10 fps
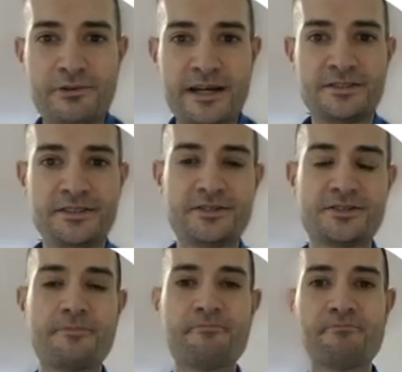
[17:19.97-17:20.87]

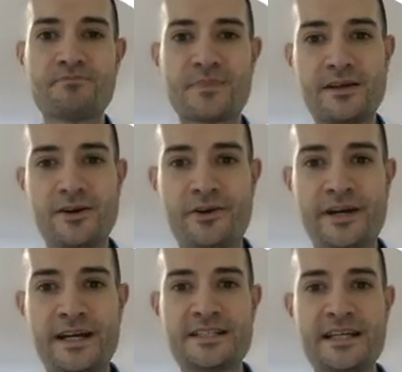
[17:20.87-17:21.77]
questions
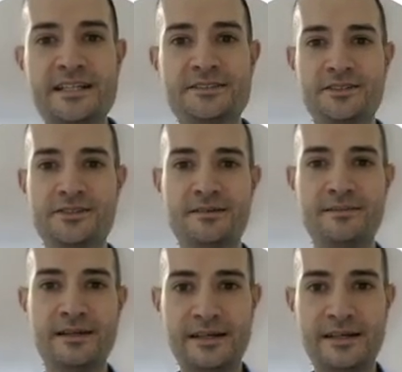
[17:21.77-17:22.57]
or any suggestions,